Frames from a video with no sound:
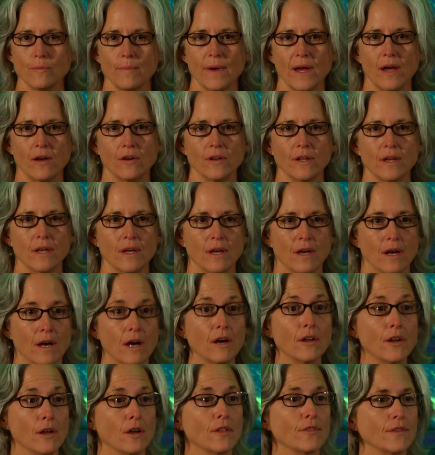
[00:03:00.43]
about
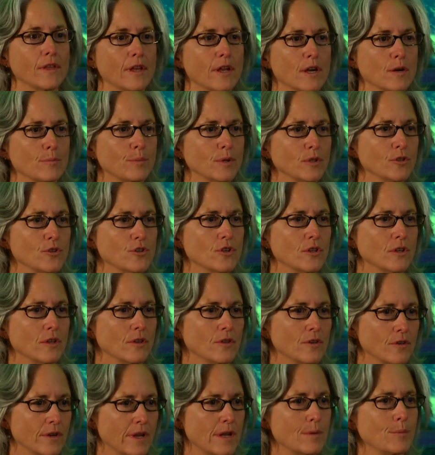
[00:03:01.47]
unhealthy air pollution in
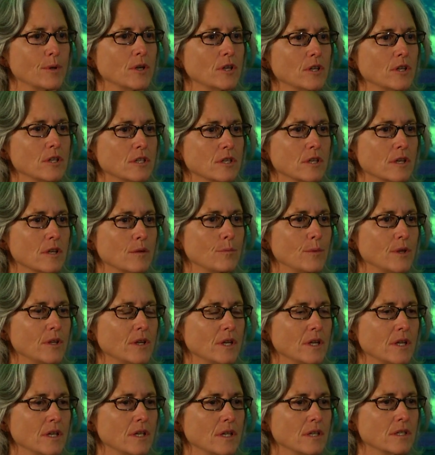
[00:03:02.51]
their neighborhoods and
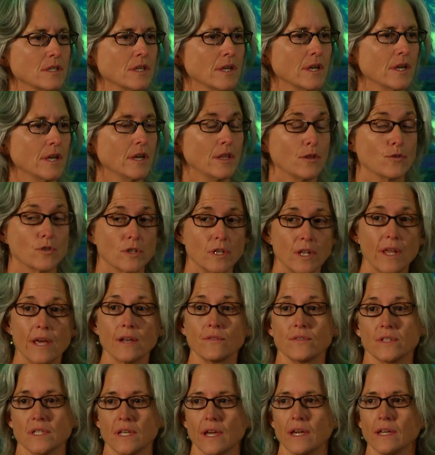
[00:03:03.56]
communities. There was a lot
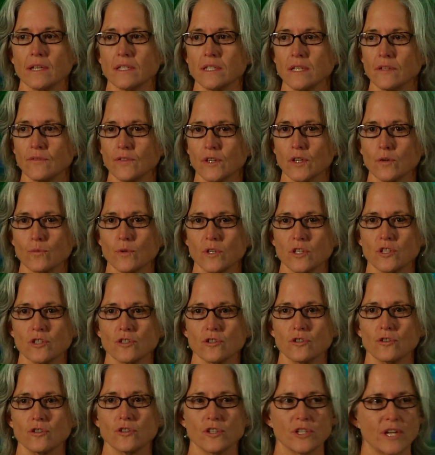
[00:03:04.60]
of scientific
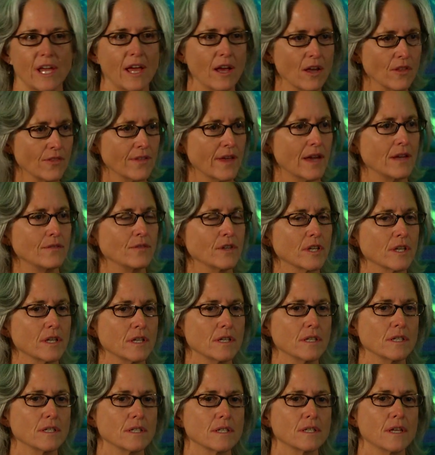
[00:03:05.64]
research, health
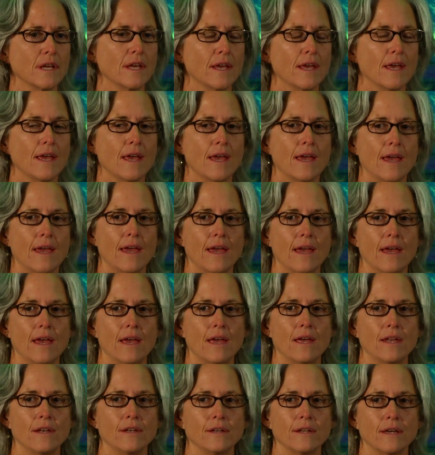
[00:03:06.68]
advocates,
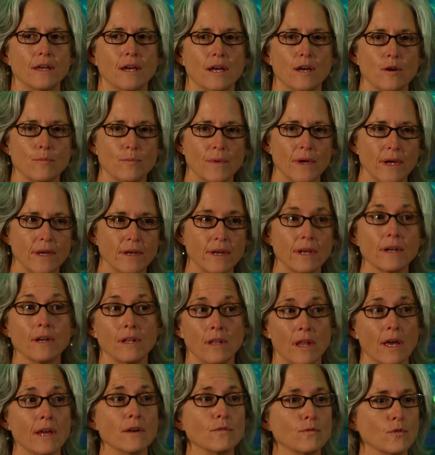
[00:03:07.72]
and a
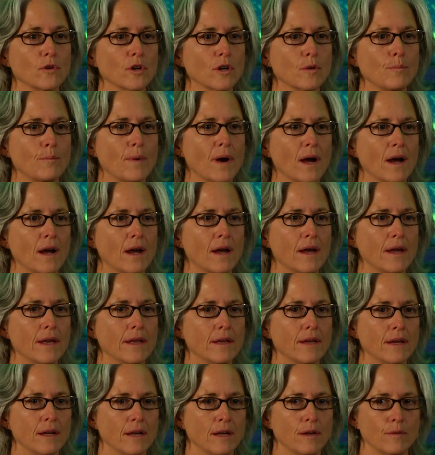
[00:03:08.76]
lot of work
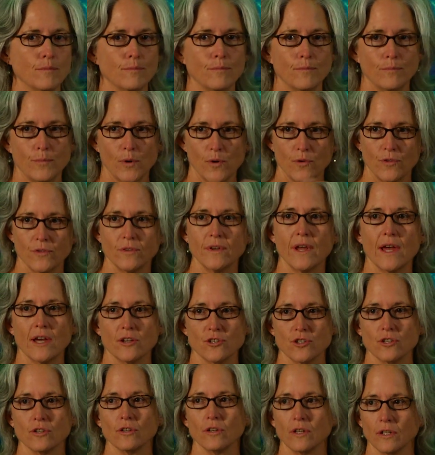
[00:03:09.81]
by both
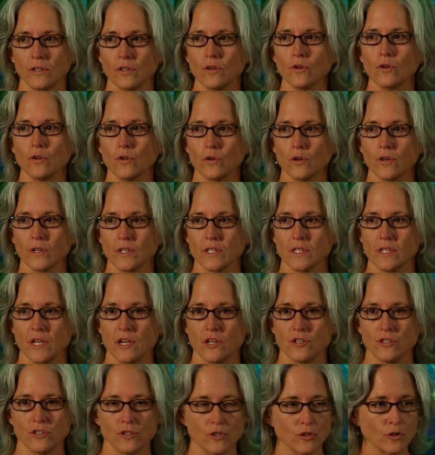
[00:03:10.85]
national and local
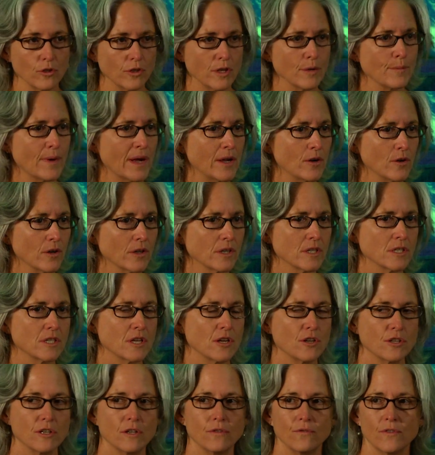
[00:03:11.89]
organizations, including my
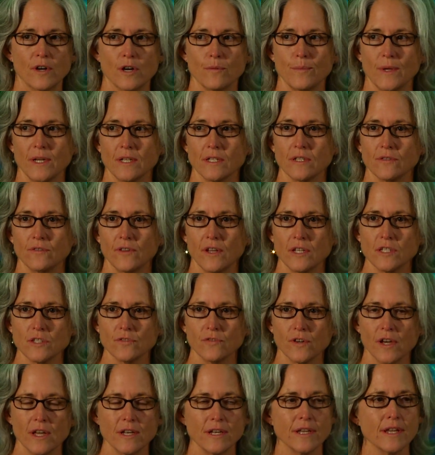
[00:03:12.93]
organization, Environmental Defense
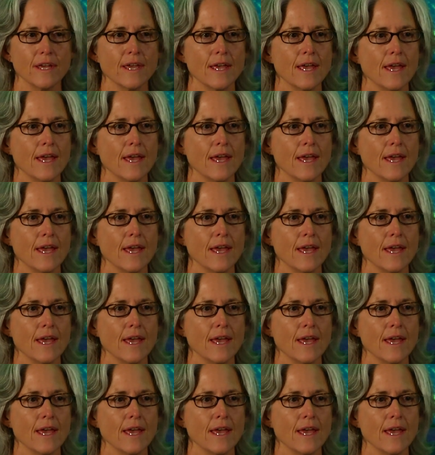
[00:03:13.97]
Fund.